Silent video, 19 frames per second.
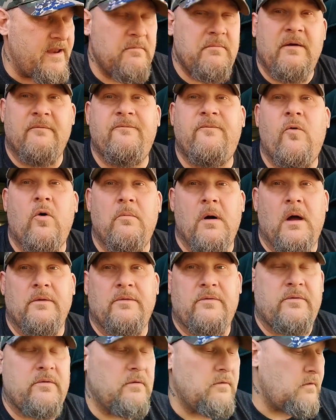him at 4
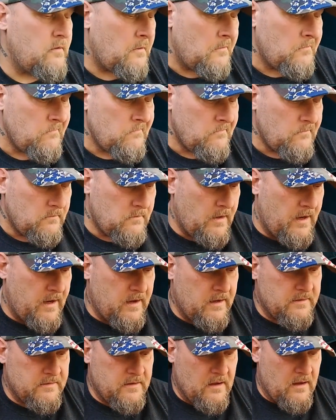months.
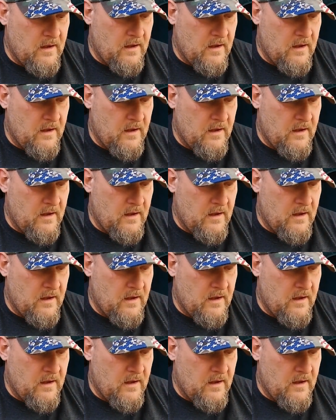And